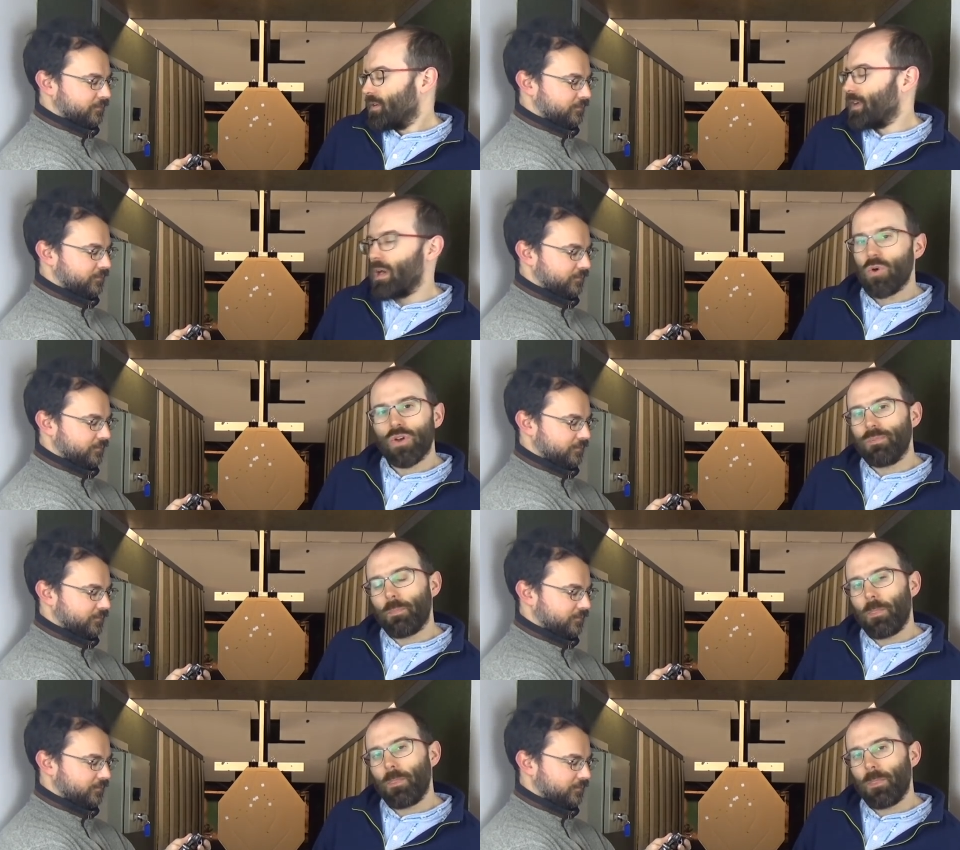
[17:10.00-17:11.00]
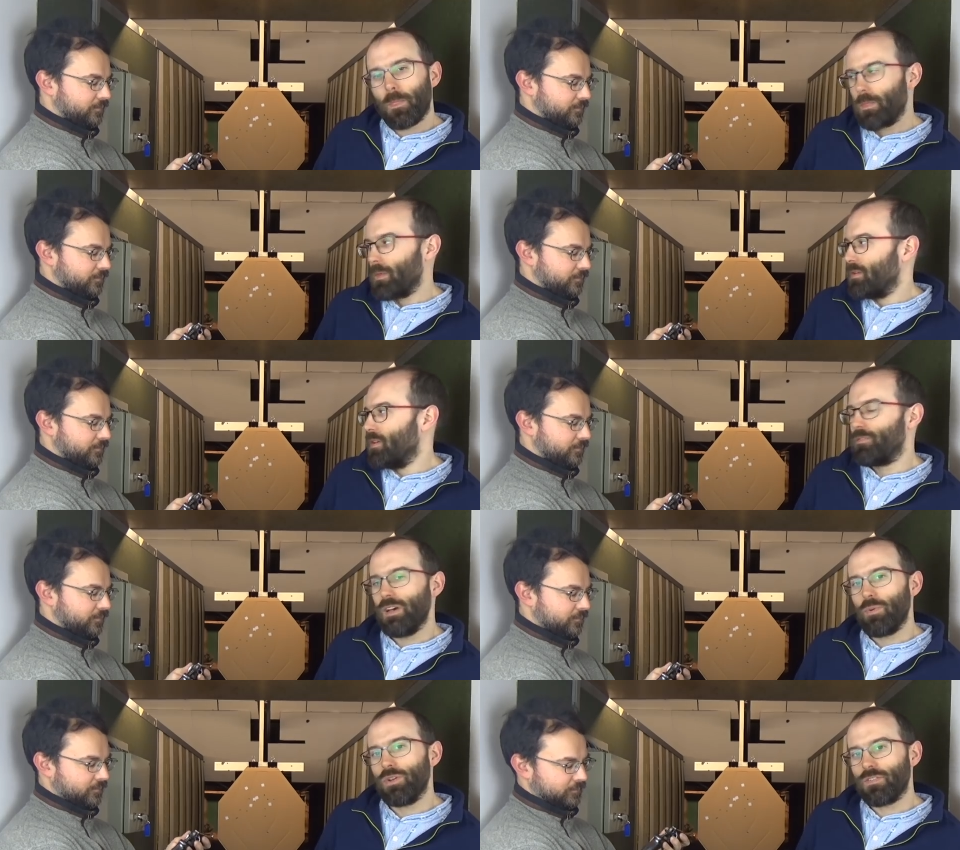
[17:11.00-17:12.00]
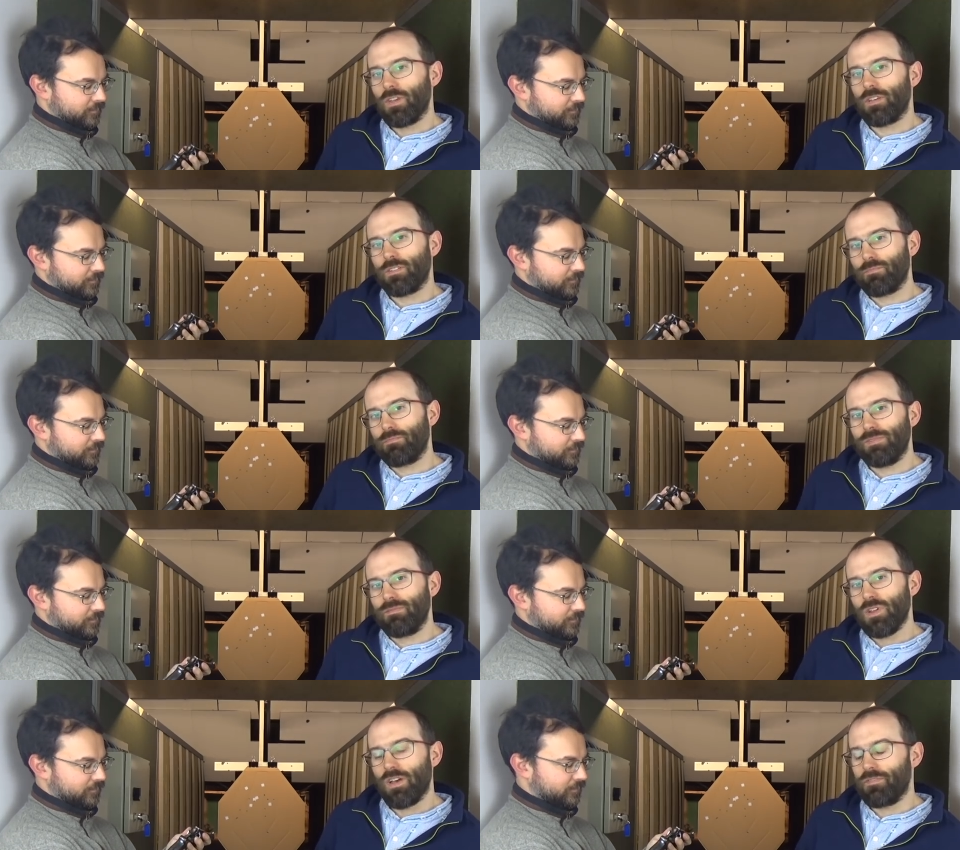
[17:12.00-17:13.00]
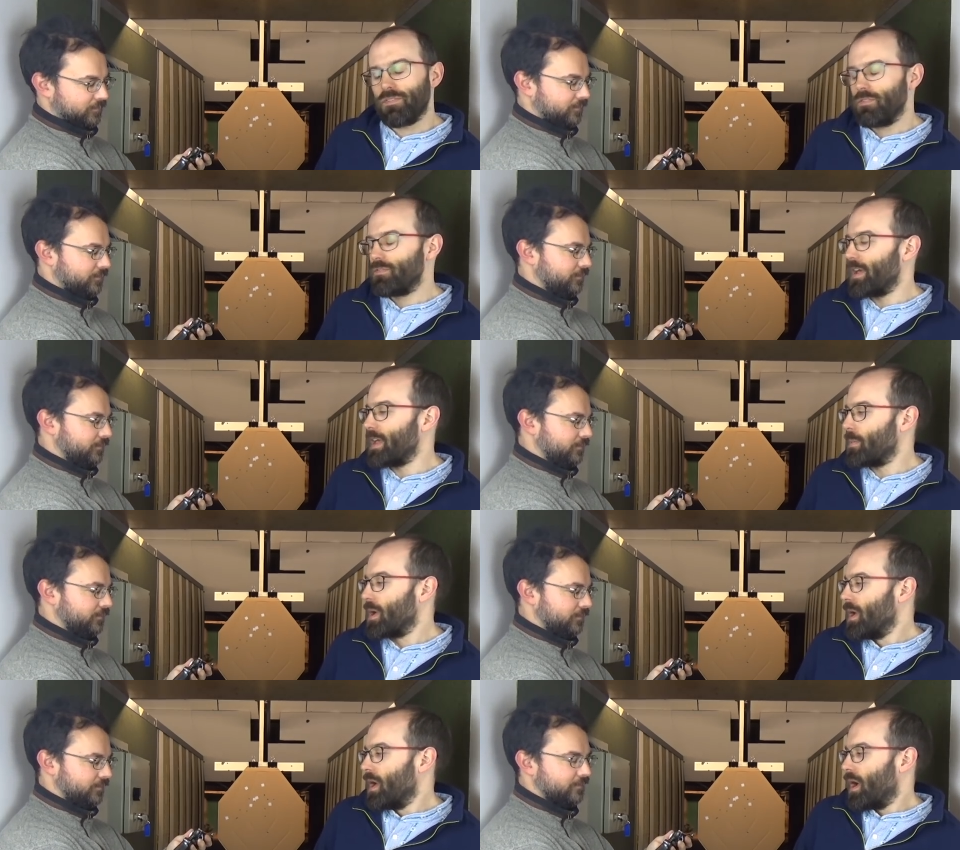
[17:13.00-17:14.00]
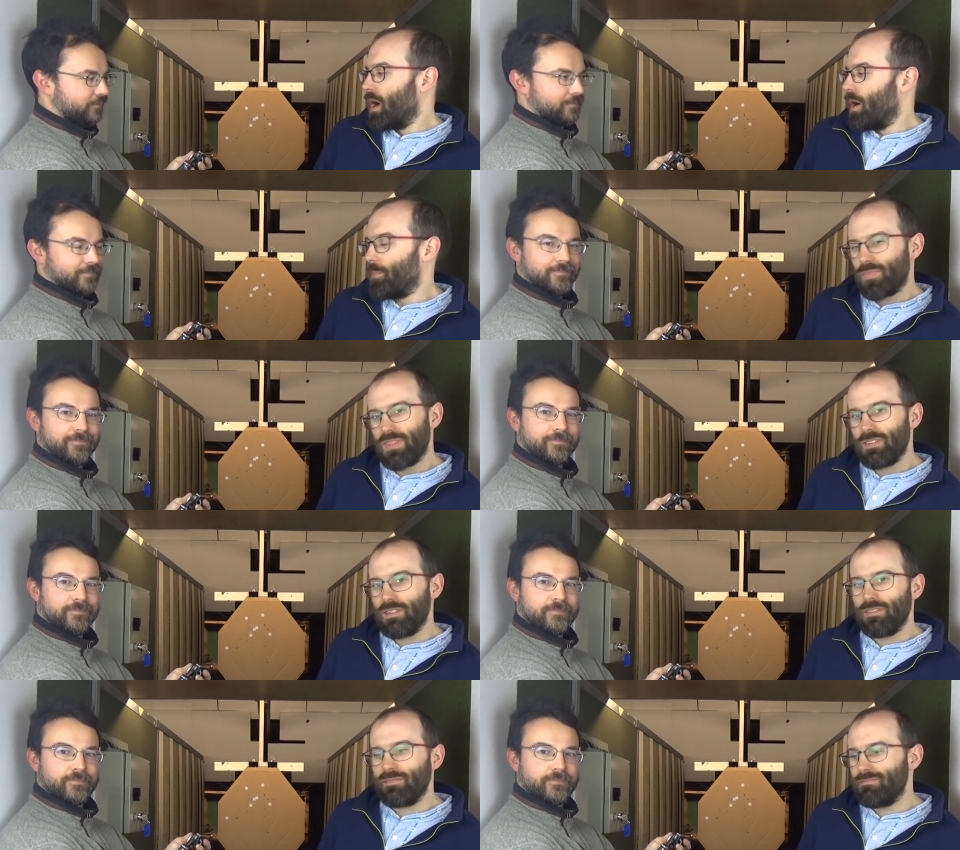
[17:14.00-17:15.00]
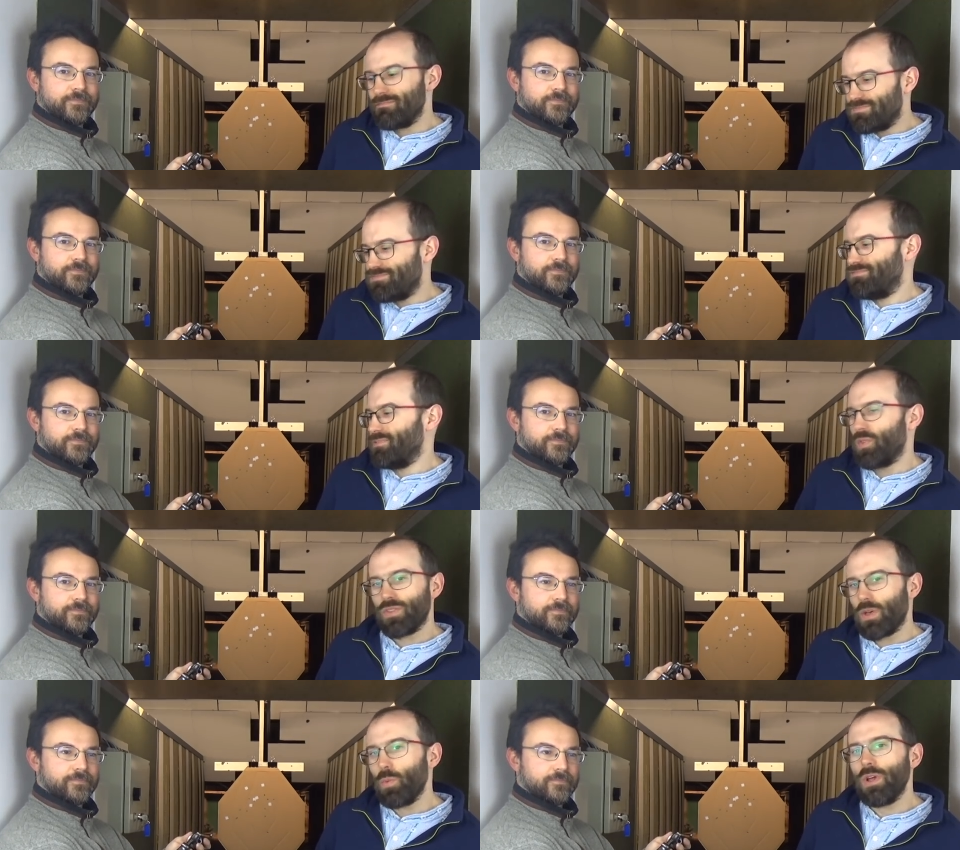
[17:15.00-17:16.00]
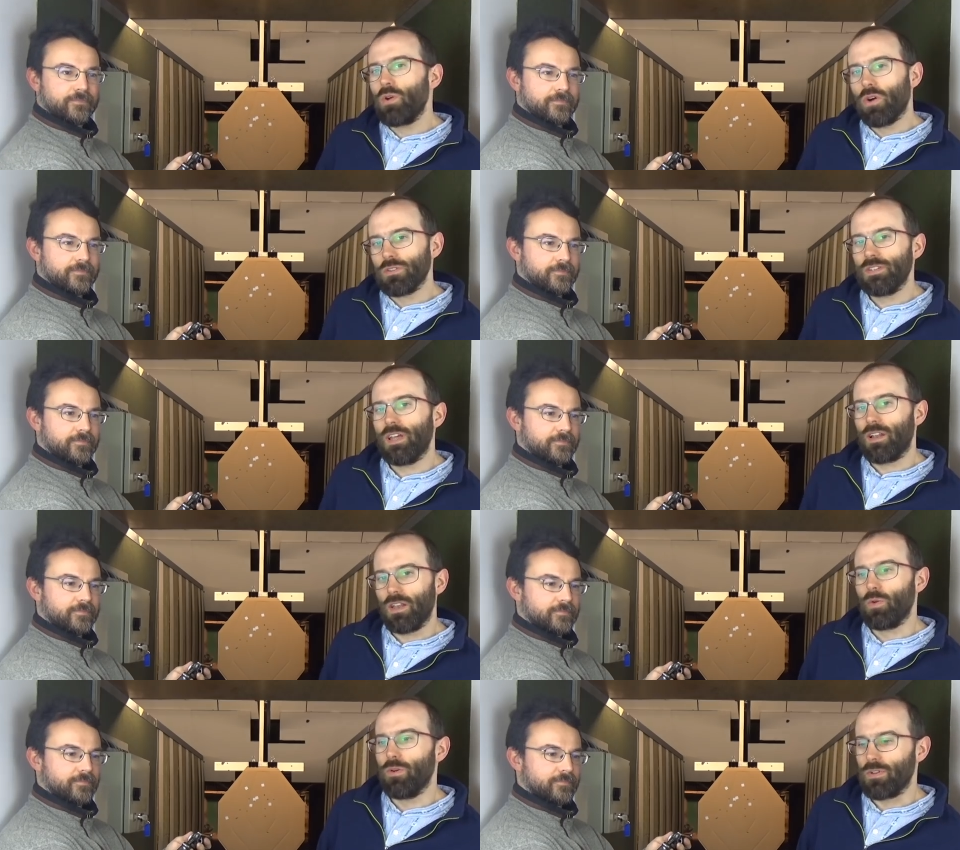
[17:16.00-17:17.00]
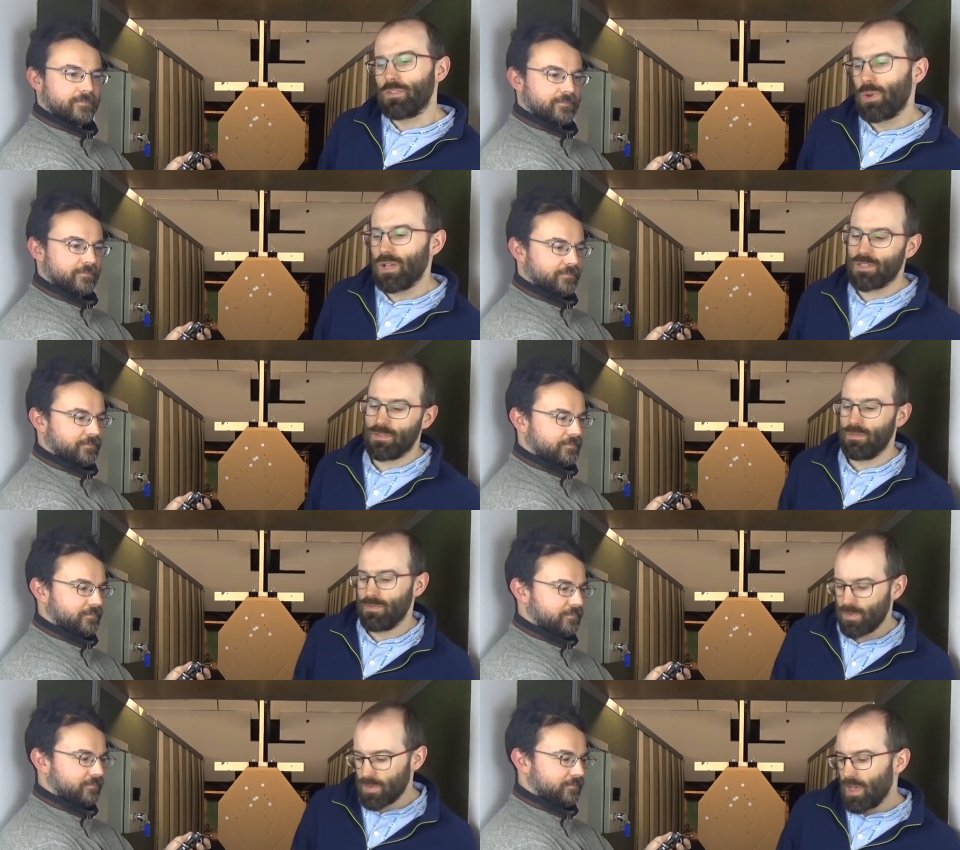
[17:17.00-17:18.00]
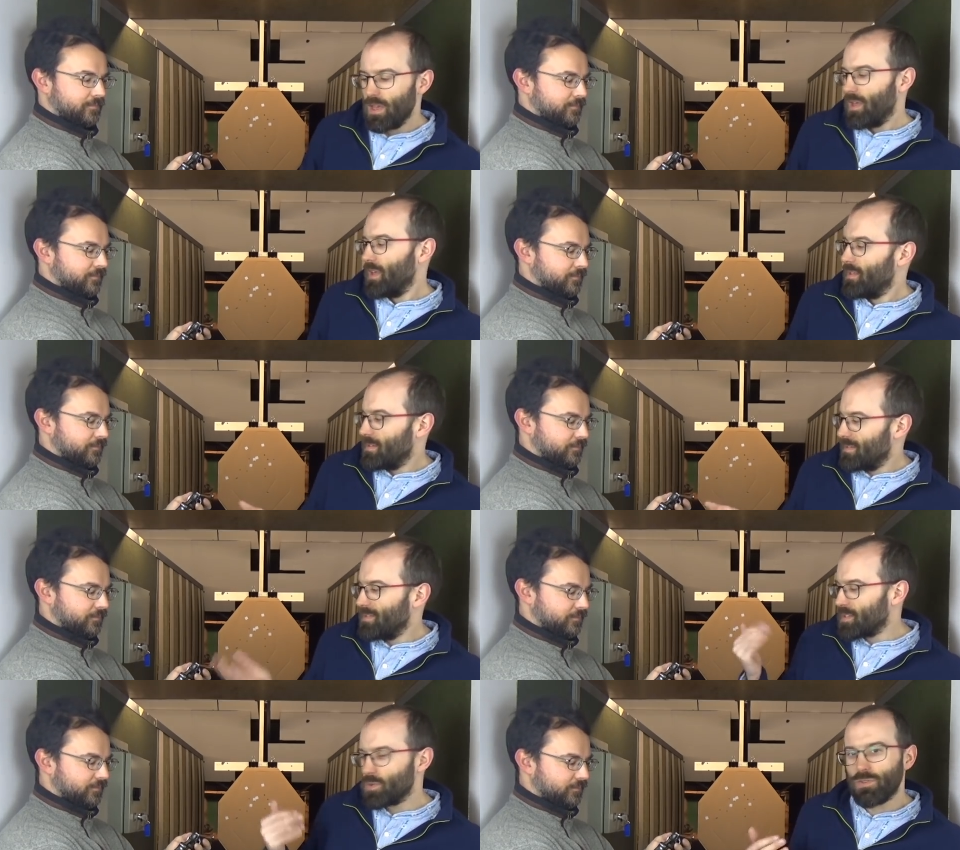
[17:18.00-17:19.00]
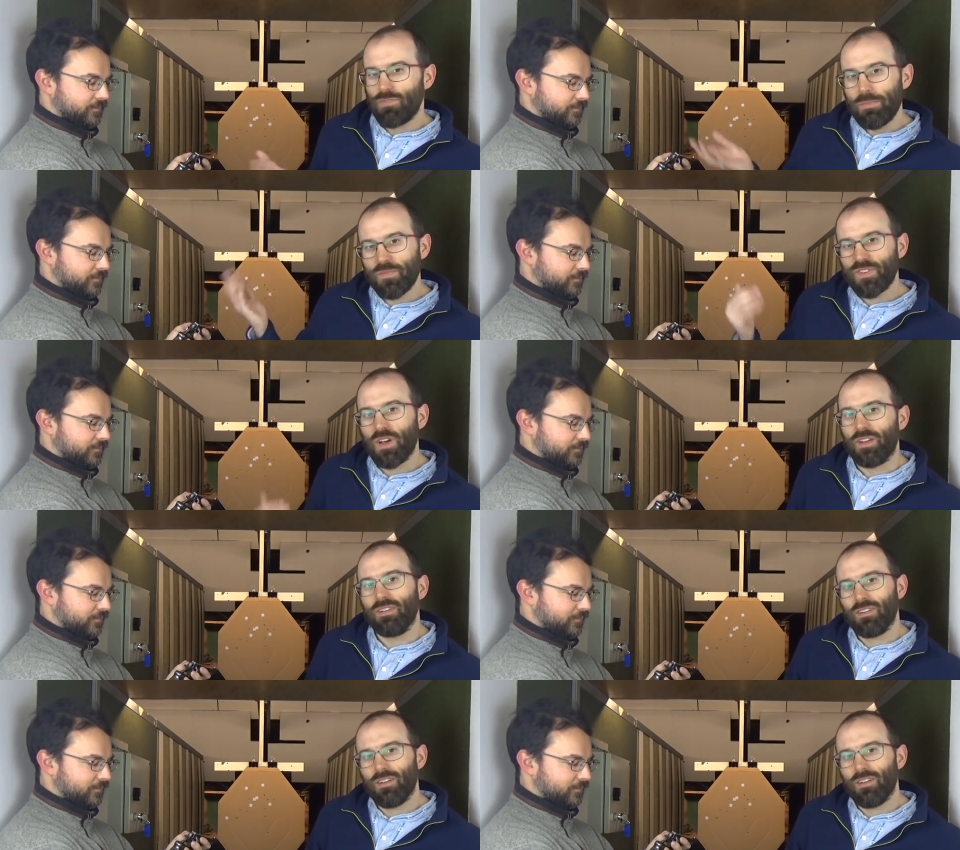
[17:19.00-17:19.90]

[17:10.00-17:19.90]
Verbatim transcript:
Speaker 1: Fairburn, uh, Fairburn and Sykes knife fame. Um, the, on, there were no Continental equivalents. Plus, this was a Renf gun.